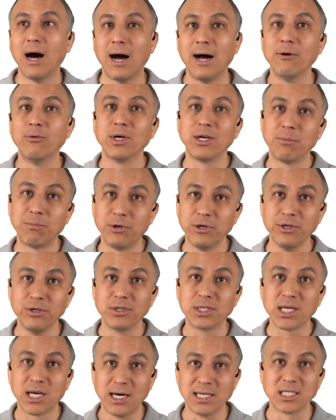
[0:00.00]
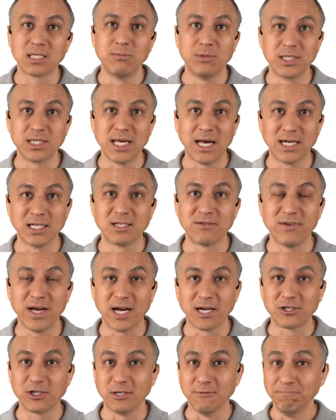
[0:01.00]
I want to produce customer
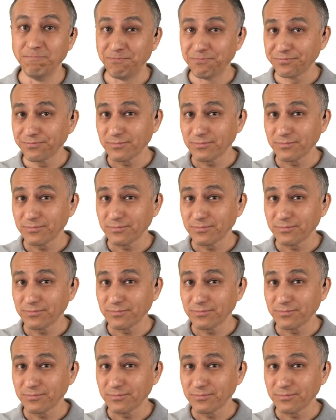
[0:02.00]
satisfaction.